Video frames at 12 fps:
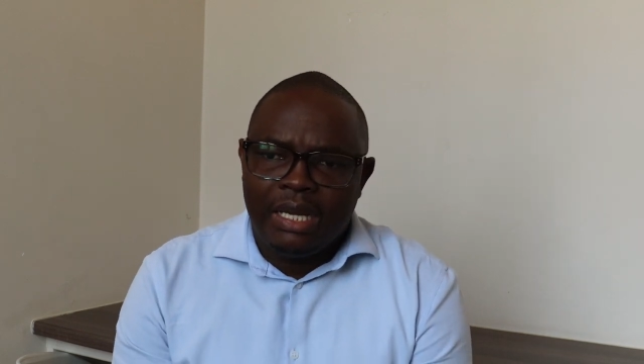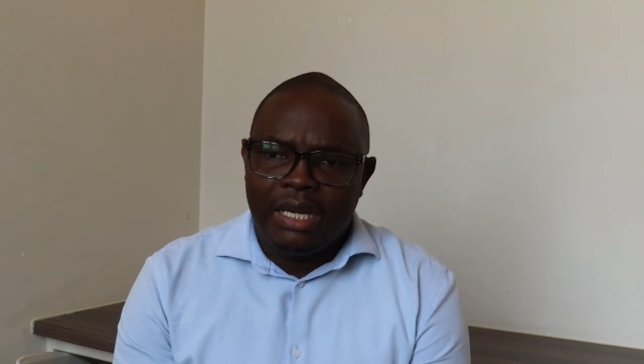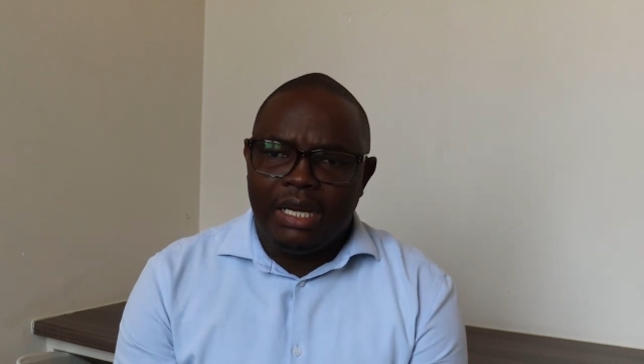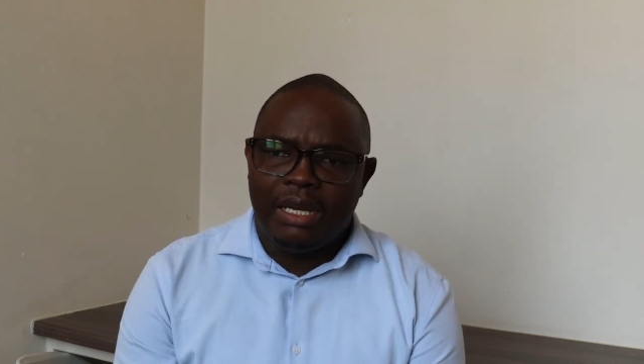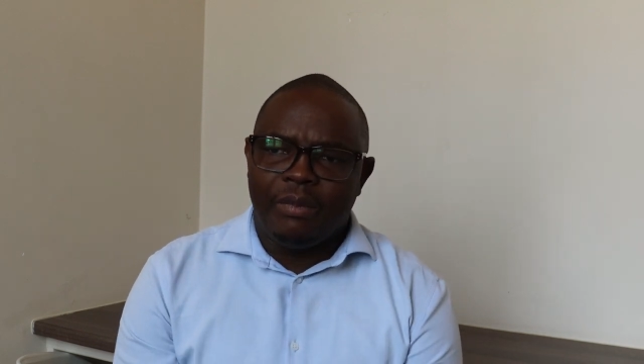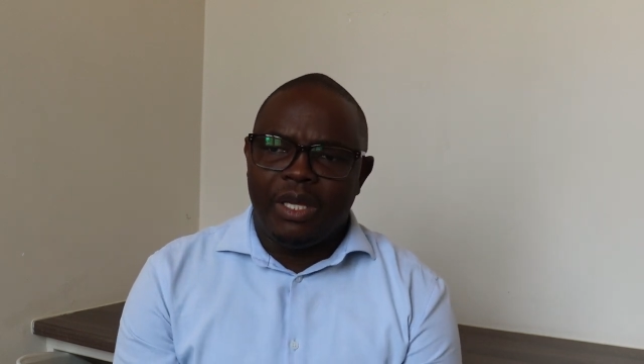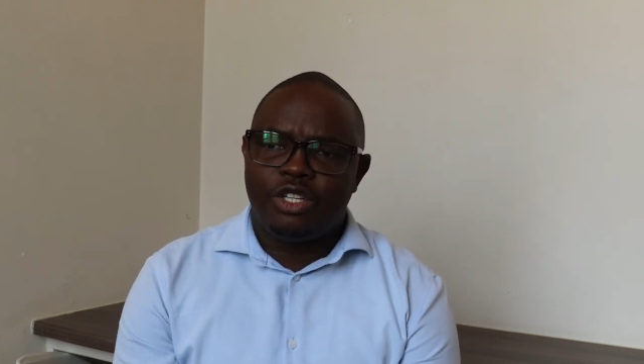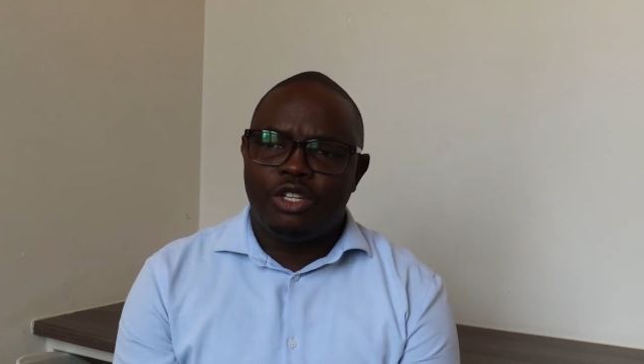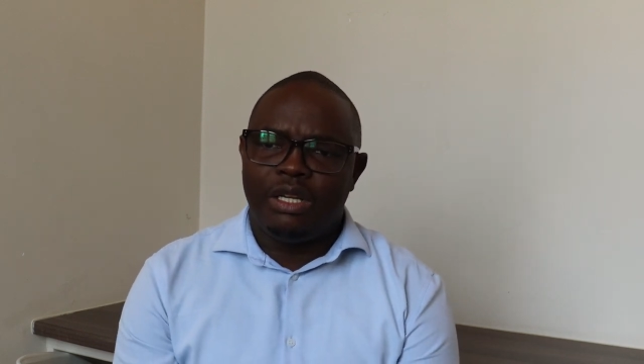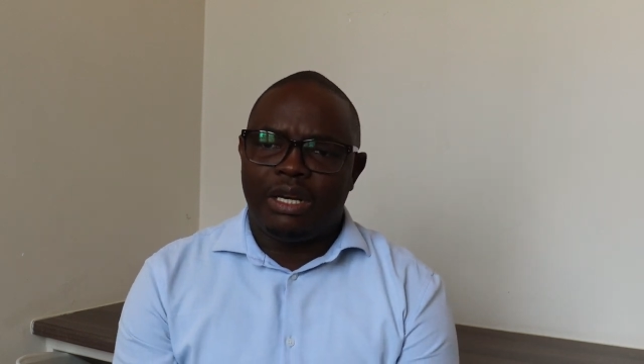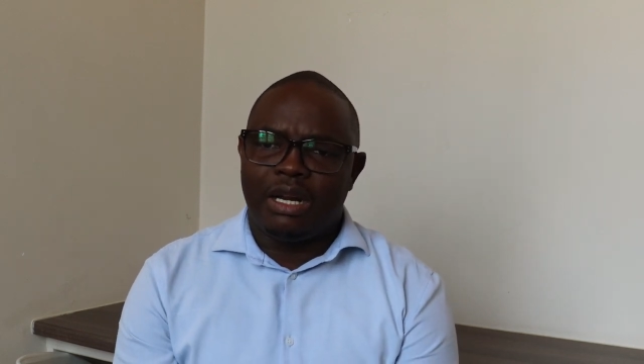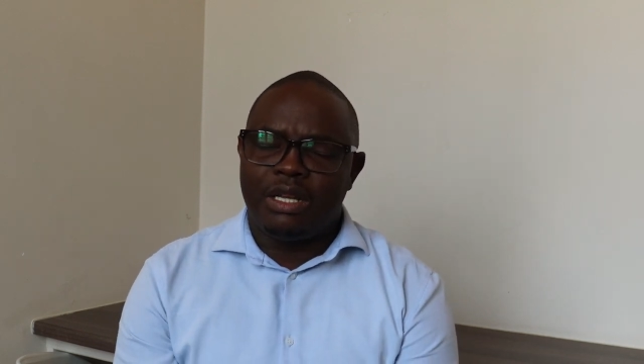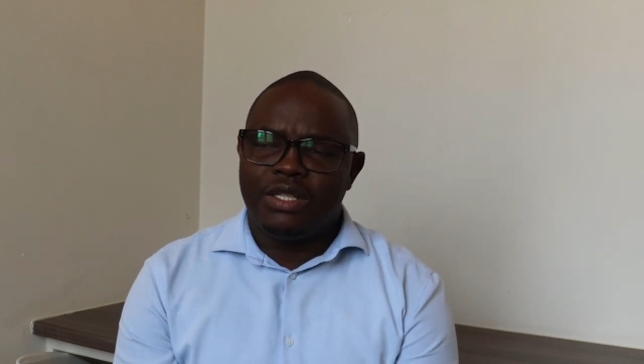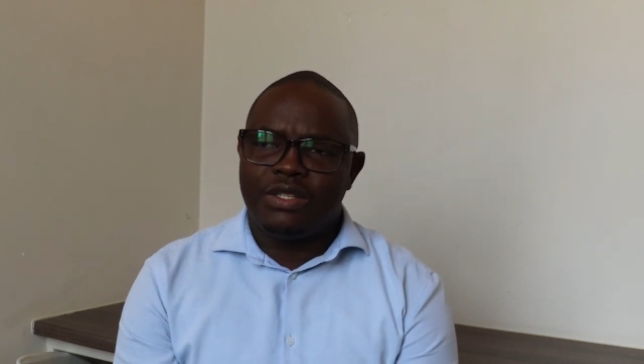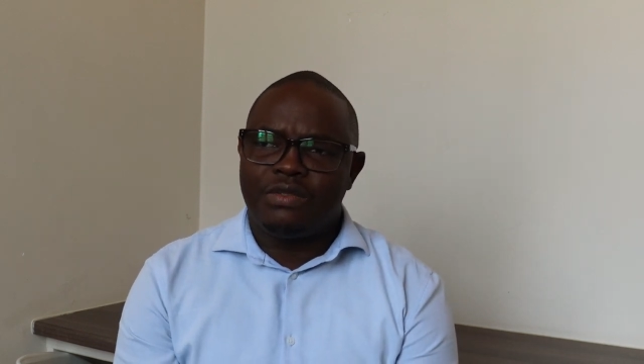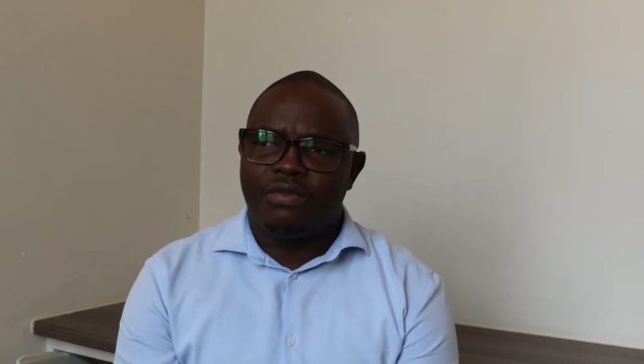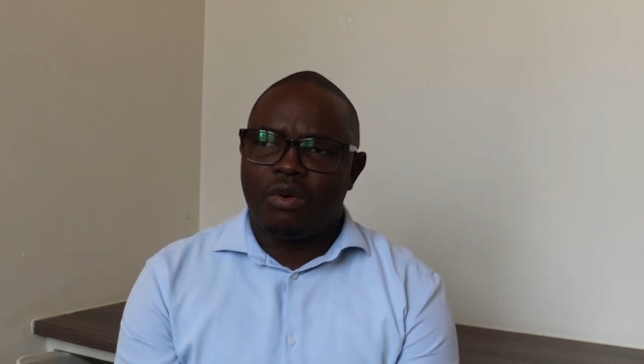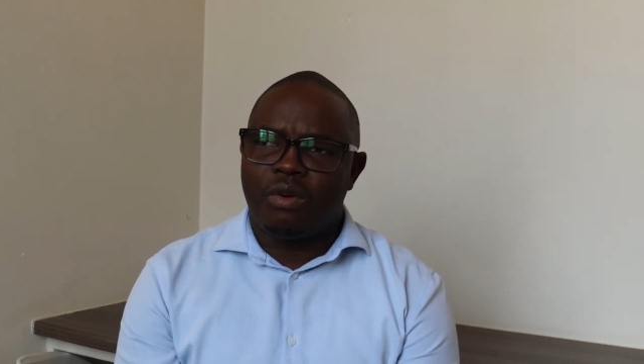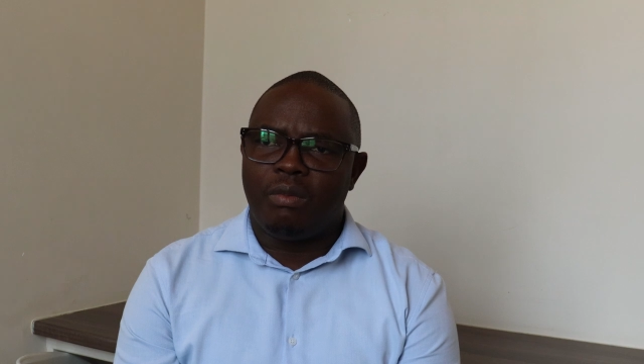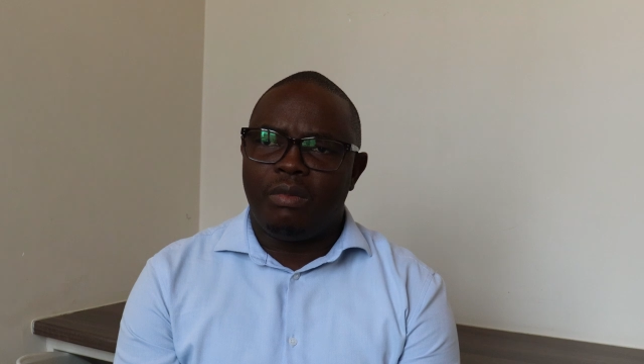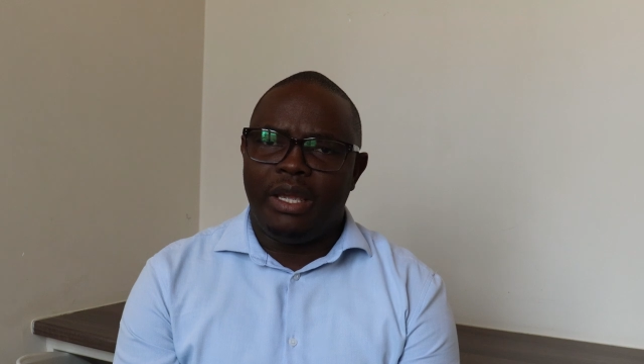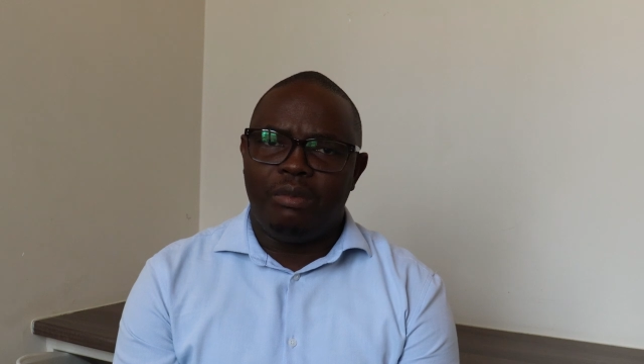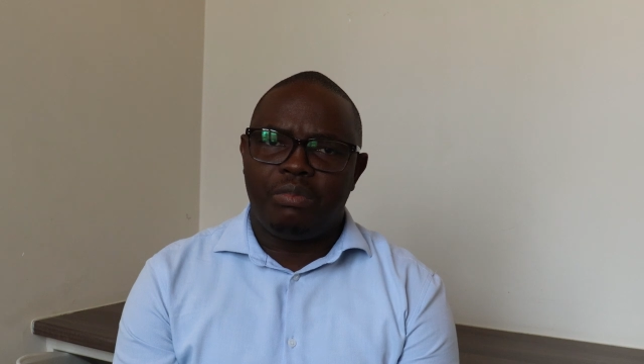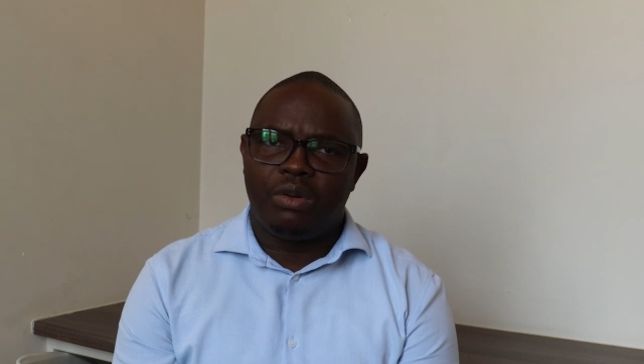actually runs
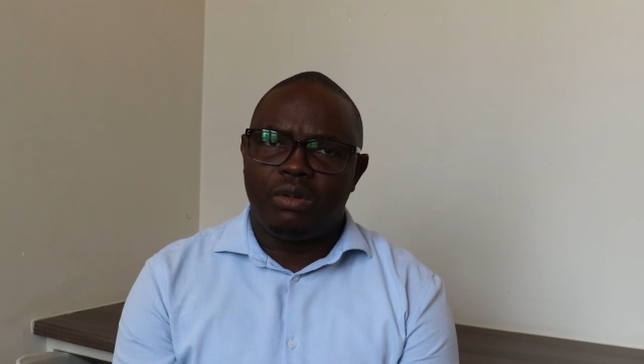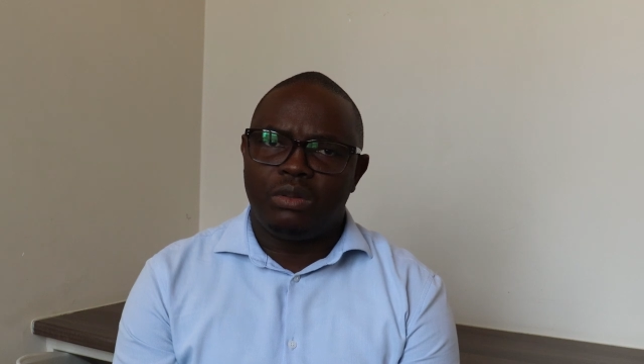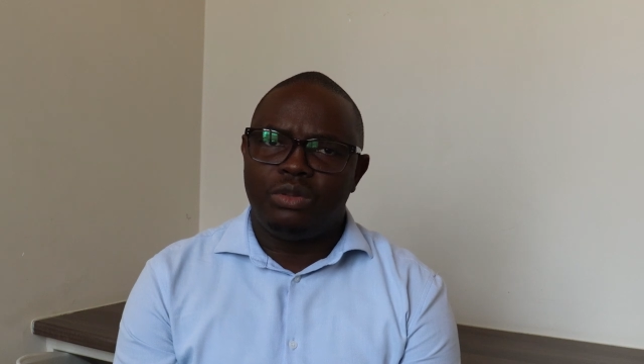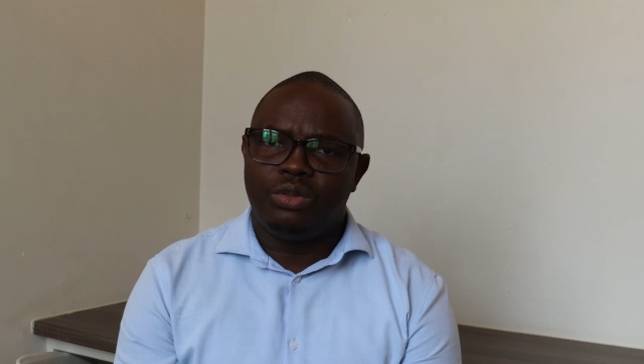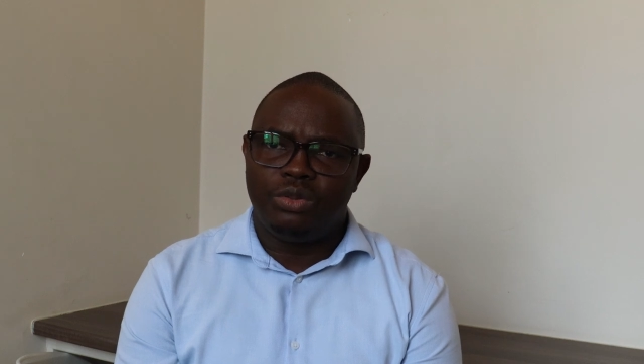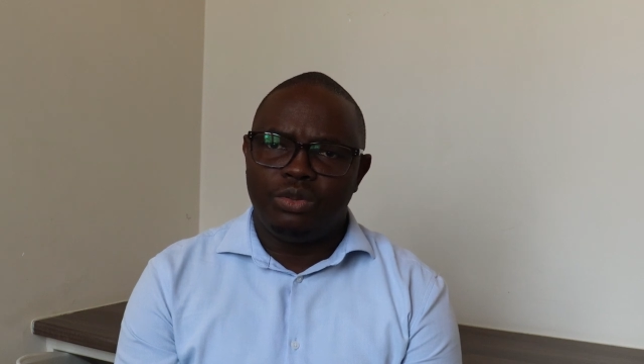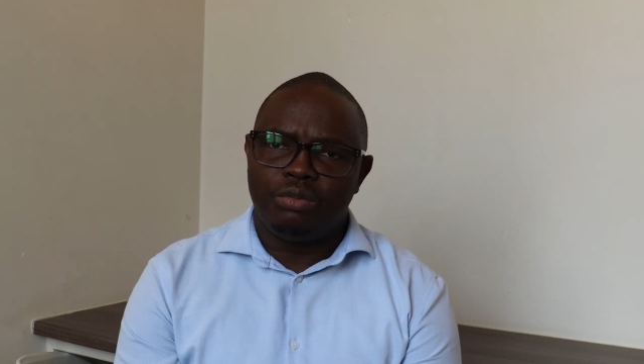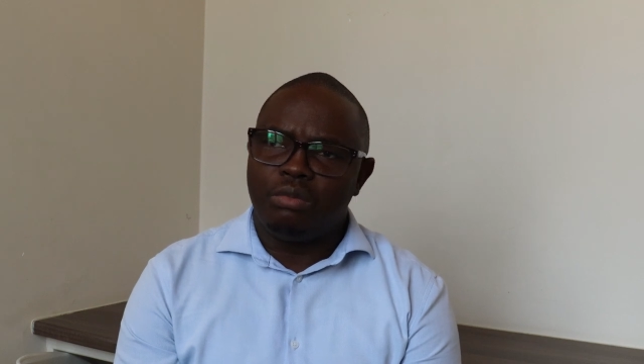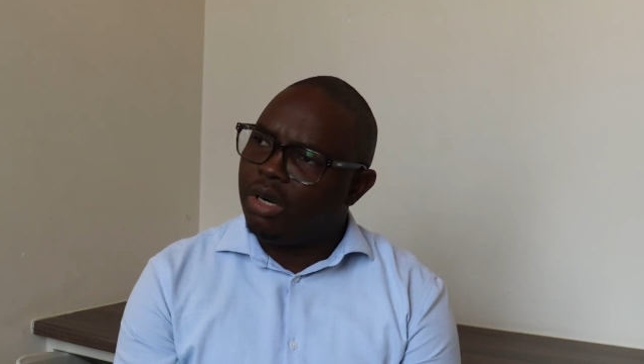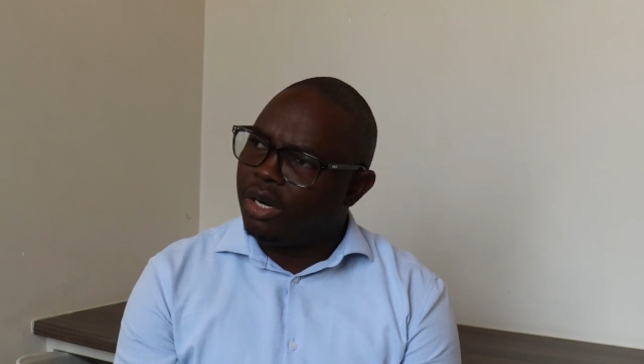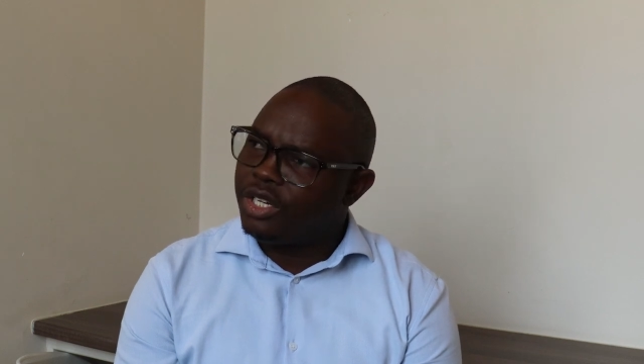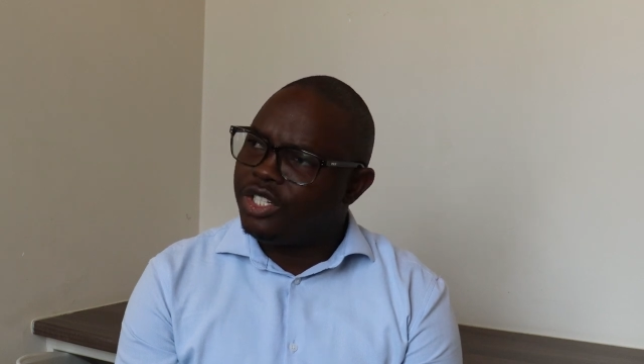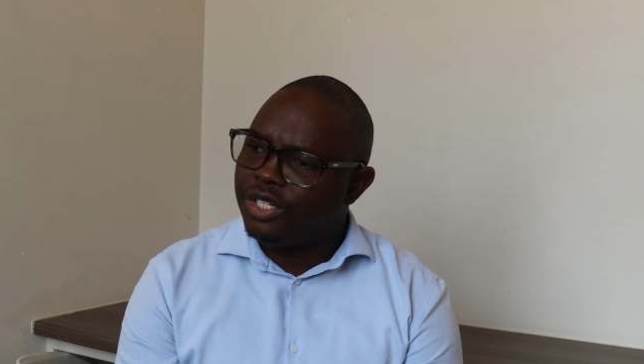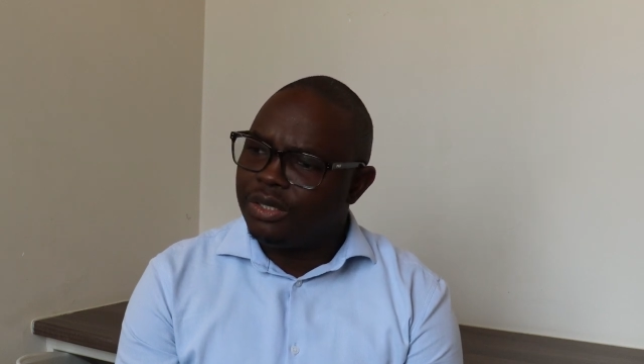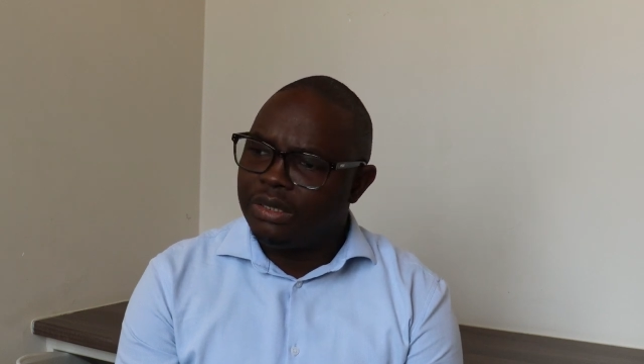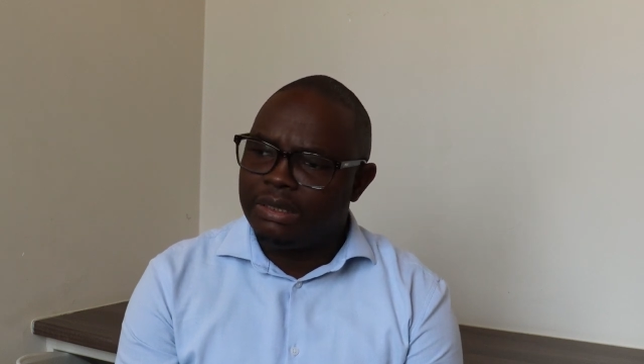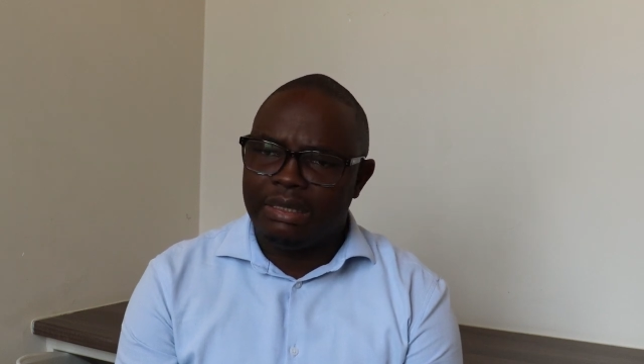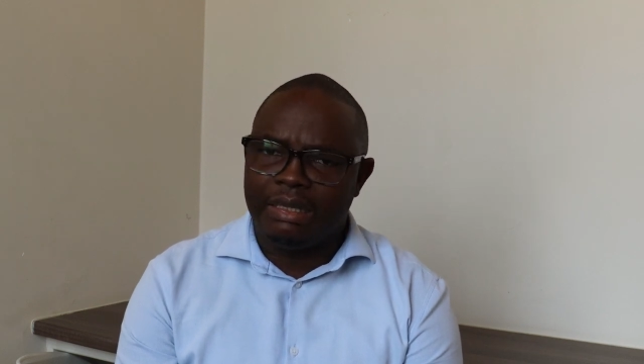from April to March.